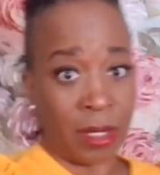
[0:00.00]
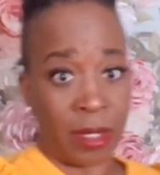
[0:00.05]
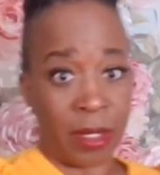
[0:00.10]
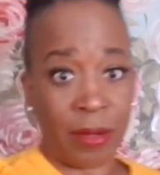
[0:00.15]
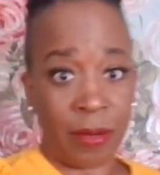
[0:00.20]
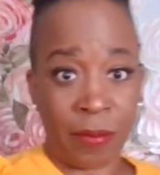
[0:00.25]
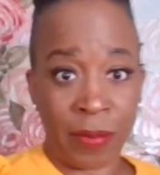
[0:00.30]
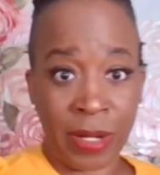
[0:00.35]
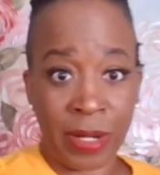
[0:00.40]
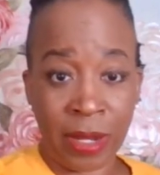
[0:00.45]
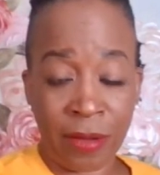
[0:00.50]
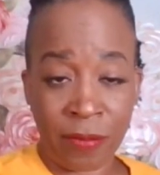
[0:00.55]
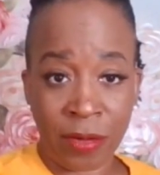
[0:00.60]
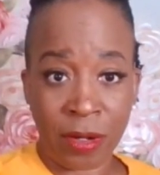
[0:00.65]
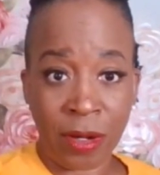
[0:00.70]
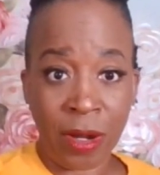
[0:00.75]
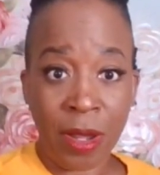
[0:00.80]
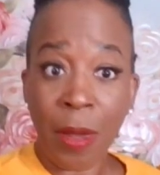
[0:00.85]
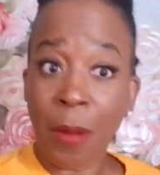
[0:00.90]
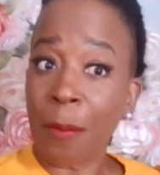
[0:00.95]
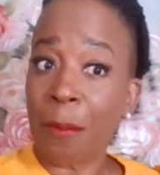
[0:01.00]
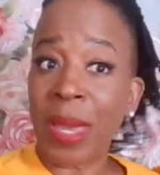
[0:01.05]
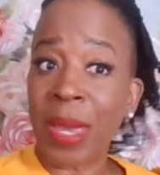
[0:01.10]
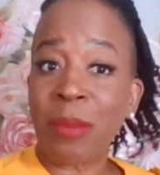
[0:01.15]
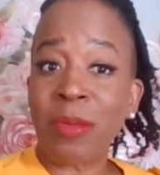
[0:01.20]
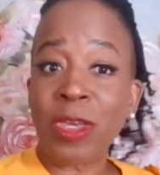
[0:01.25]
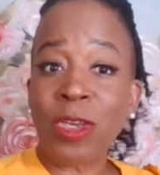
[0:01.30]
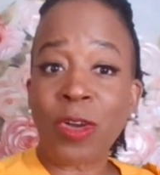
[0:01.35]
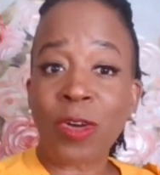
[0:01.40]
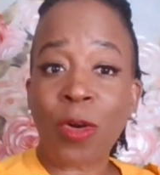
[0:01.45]
or whatever. Maybe
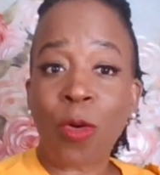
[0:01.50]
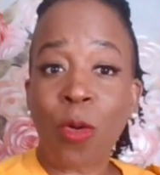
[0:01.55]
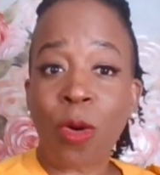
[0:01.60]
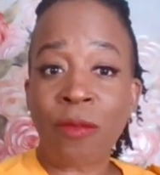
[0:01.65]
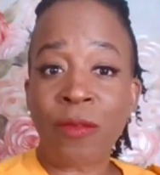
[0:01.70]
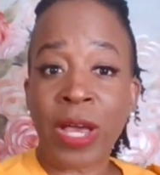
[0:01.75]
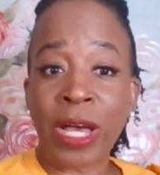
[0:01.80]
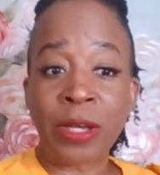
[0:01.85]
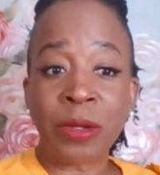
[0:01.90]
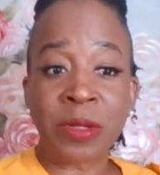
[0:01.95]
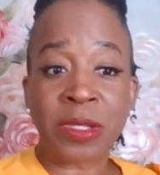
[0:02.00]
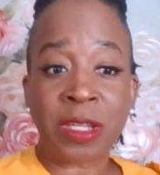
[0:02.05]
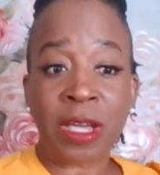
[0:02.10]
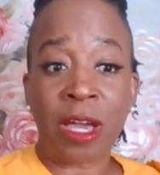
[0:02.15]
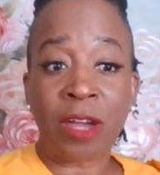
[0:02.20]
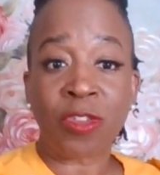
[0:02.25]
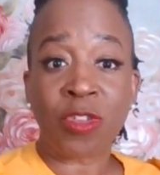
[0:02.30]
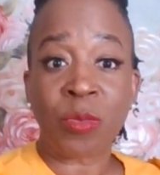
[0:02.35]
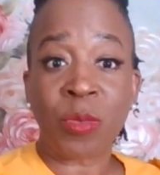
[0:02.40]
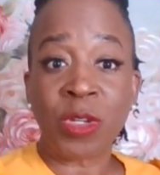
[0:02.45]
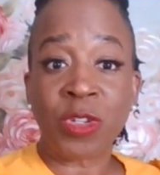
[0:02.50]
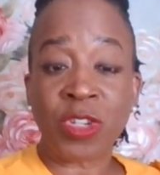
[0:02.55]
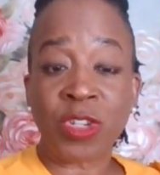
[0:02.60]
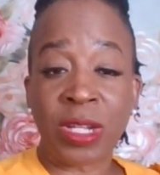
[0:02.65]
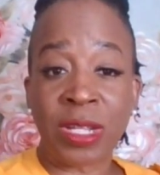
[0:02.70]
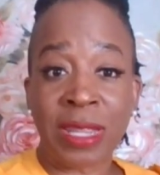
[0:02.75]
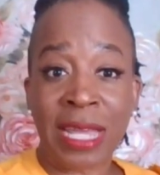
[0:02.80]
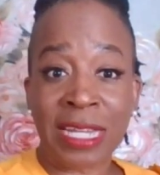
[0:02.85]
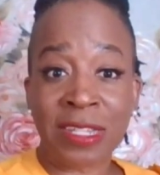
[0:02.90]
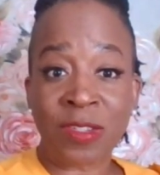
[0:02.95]
your core value is contribution,
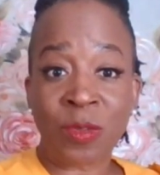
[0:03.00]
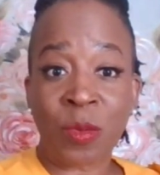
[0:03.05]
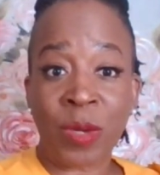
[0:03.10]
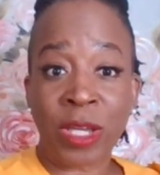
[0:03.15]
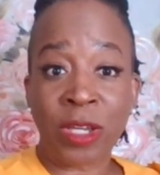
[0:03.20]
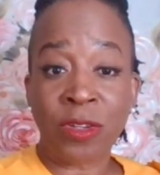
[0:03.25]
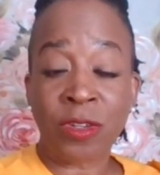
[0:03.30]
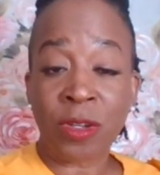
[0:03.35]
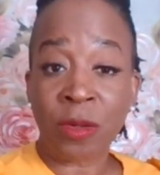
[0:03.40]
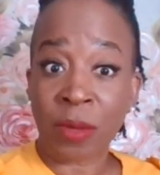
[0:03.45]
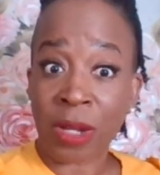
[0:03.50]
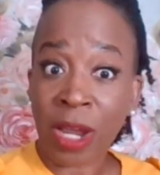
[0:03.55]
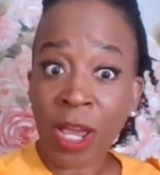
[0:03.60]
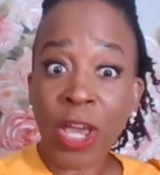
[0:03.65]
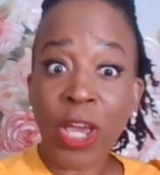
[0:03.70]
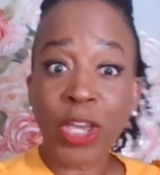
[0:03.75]
and that's the way you do it.